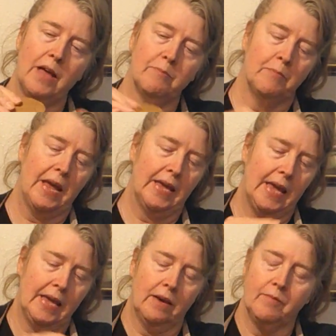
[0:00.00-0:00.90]

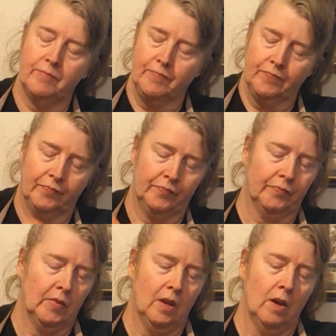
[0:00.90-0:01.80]
pancake
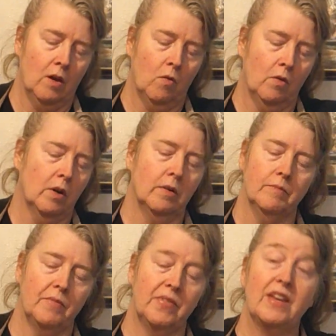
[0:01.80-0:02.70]
or
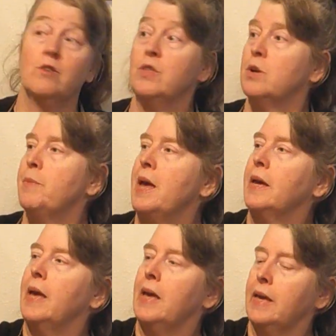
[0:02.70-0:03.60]
thinner than a
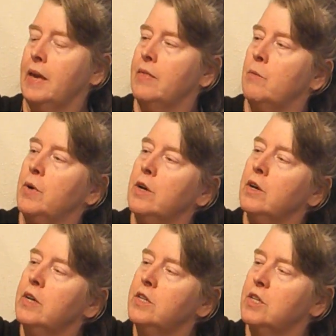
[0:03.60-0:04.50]
pancake. And then what you're
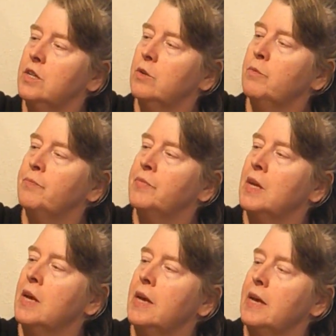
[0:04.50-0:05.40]
going to do
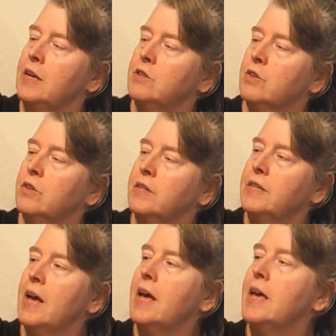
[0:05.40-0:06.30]
is you're going to
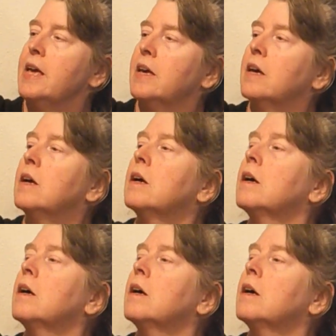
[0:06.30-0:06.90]
take